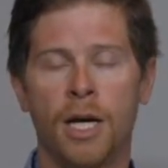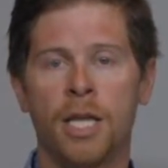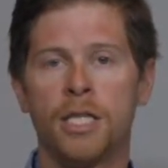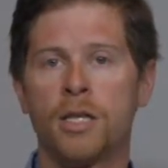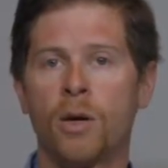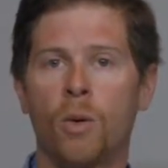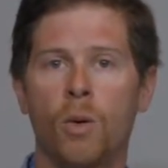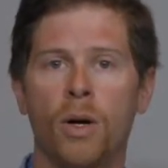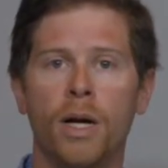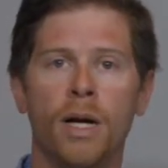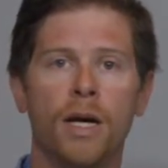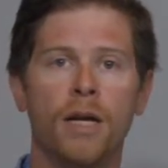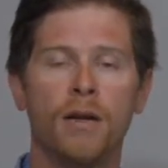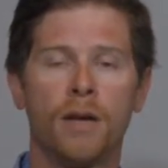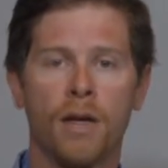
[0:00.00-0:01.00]
So
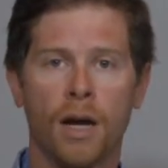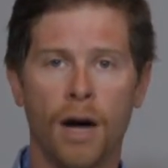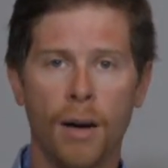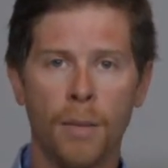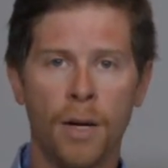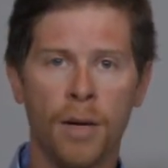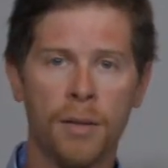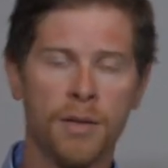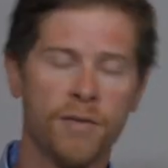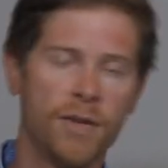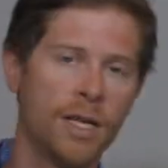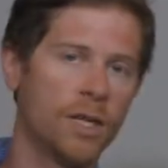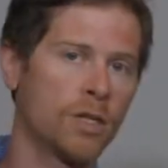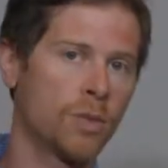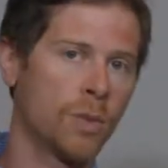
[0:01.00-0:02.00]
in upcoming
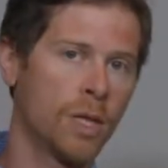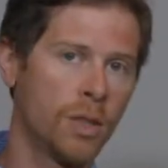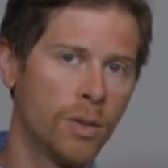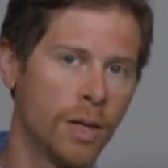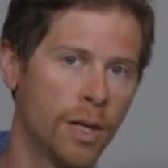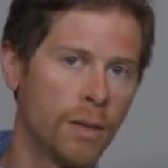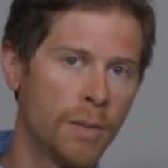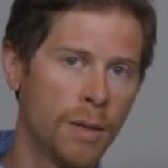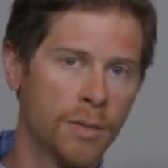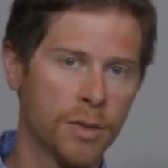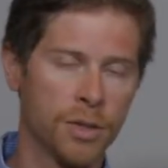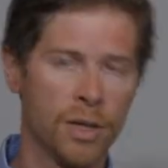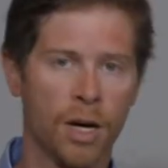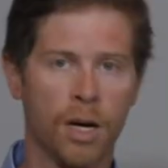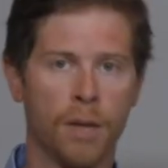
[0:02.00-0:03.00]
videos, when you hear people
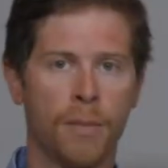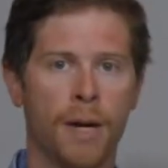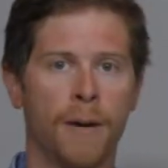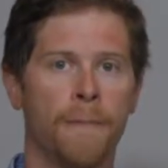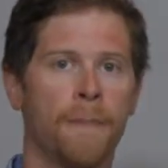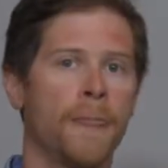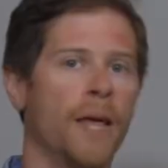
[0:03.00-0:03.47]
talk about